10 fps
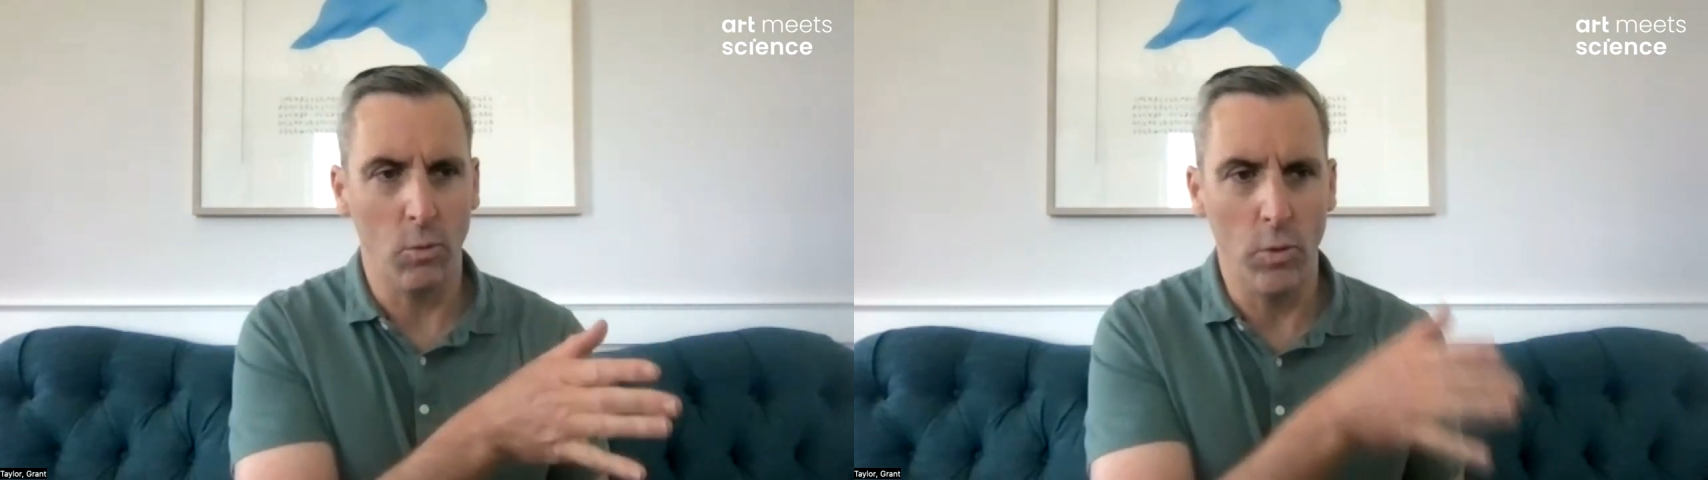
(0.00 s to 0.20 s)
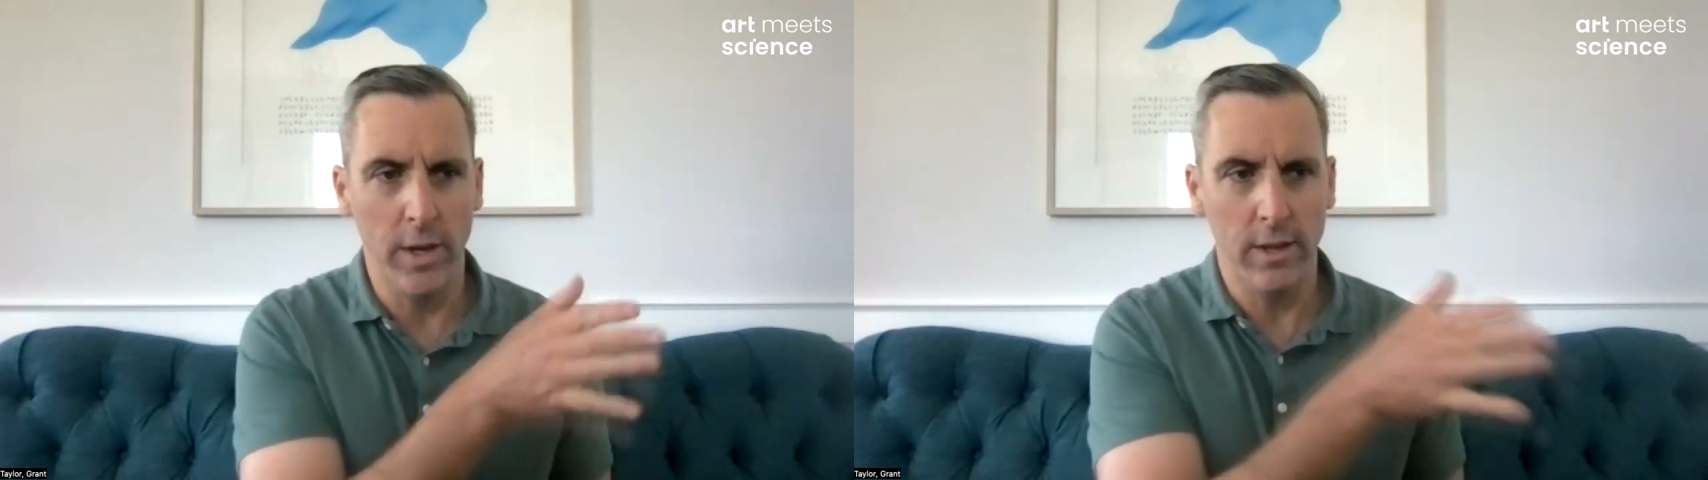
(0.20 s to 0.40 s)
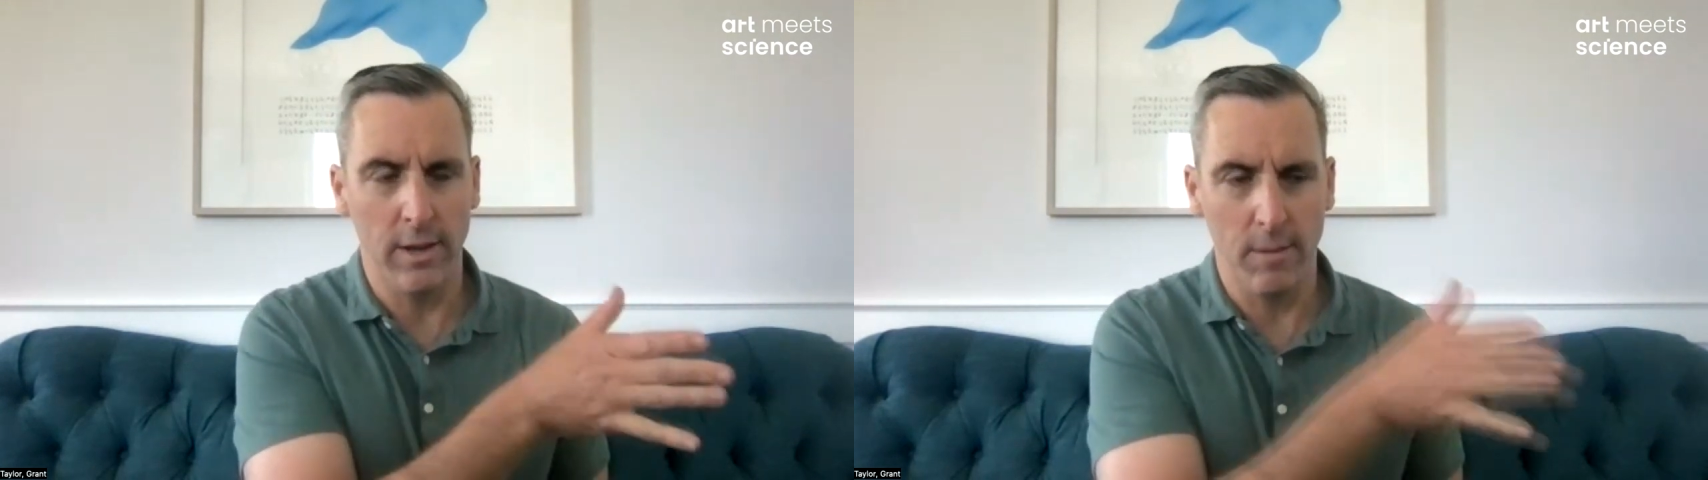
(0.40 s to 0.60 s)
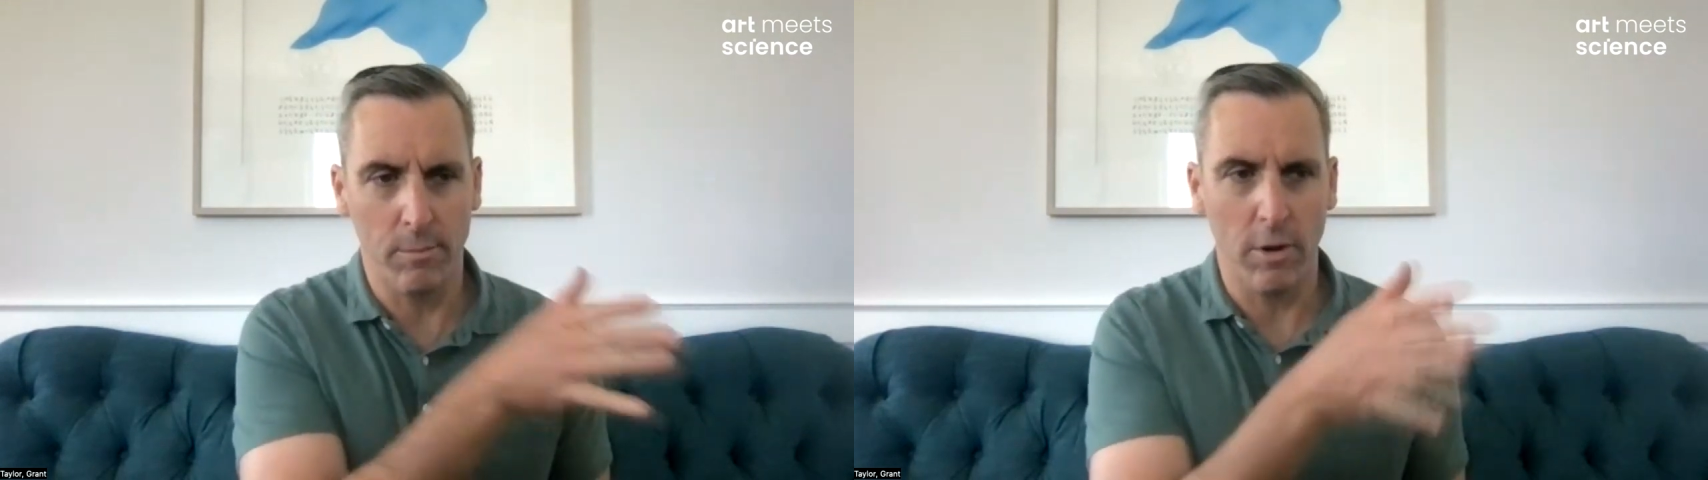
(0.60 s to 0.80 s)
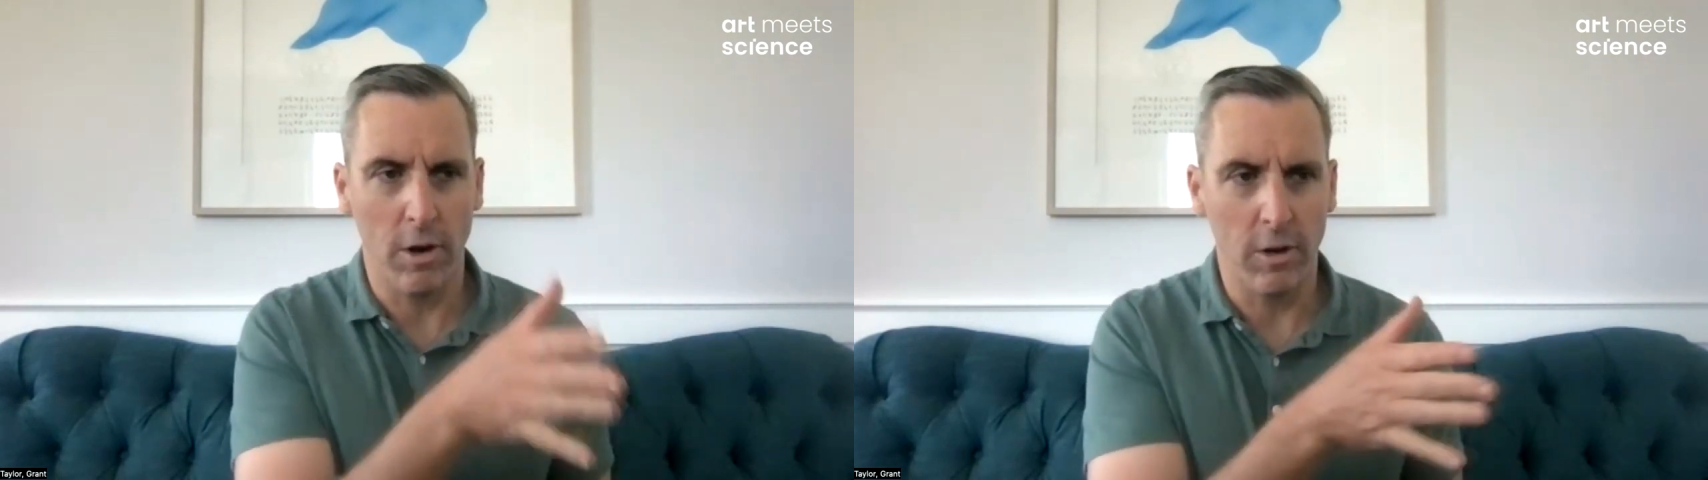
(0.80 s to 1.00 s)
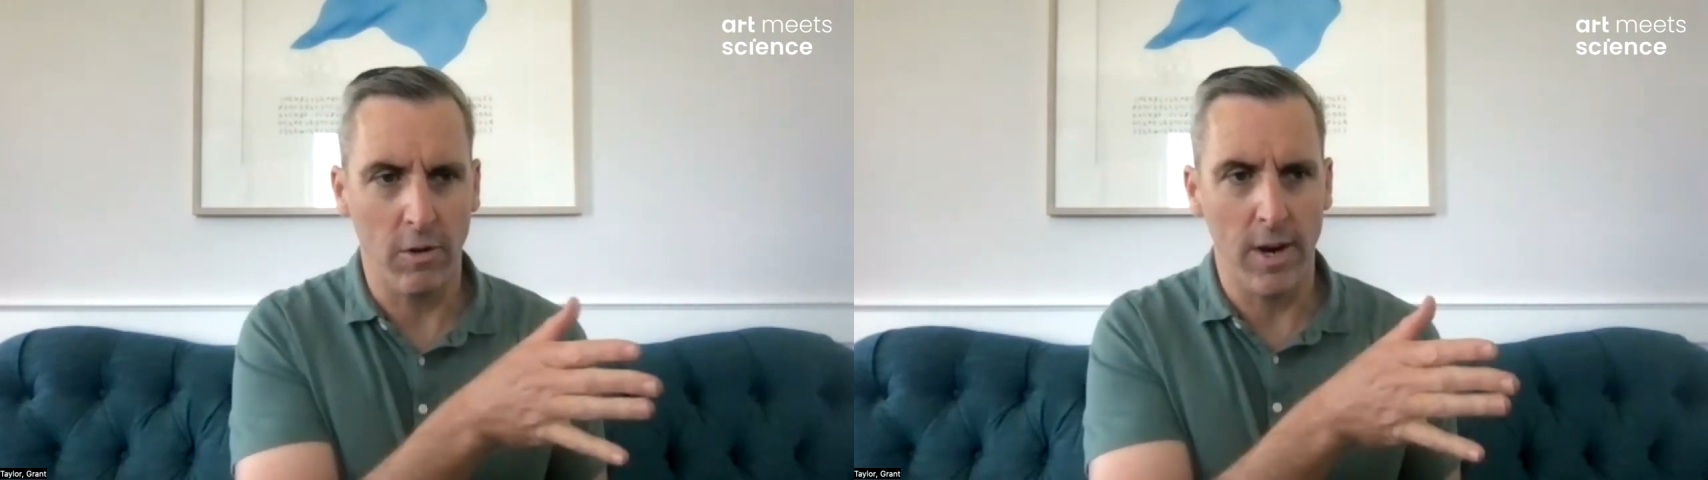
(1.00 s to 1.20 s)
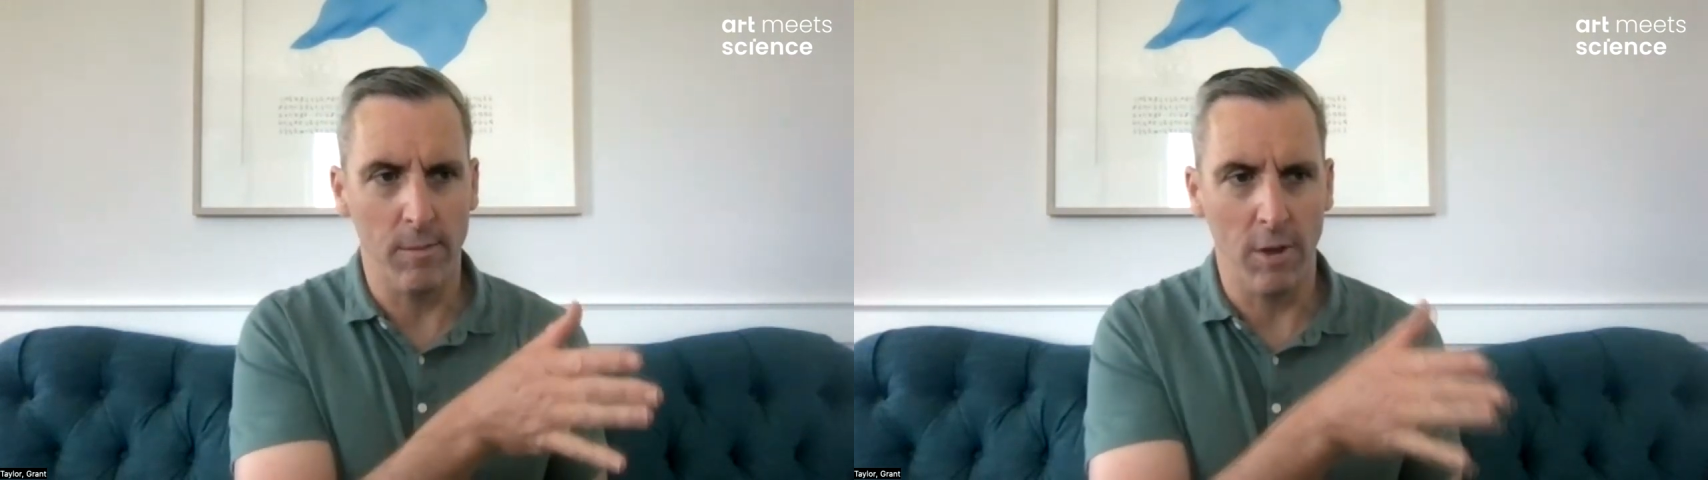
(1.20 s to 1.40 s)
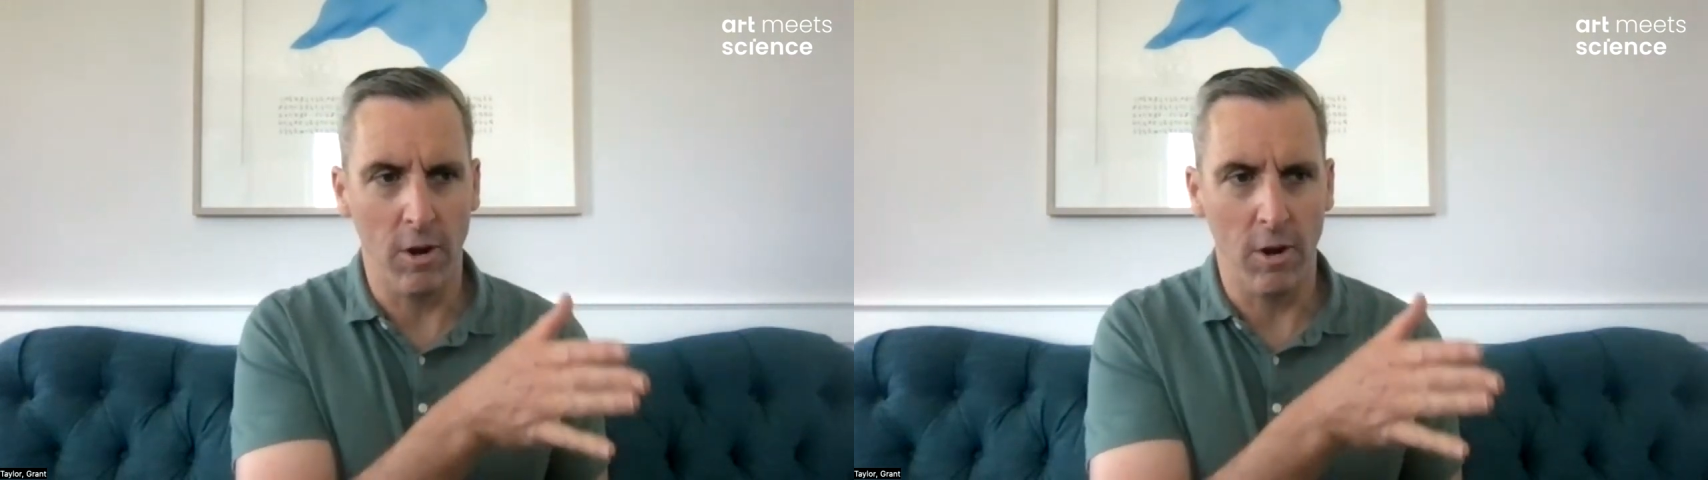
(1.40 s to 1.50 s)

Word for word: with a program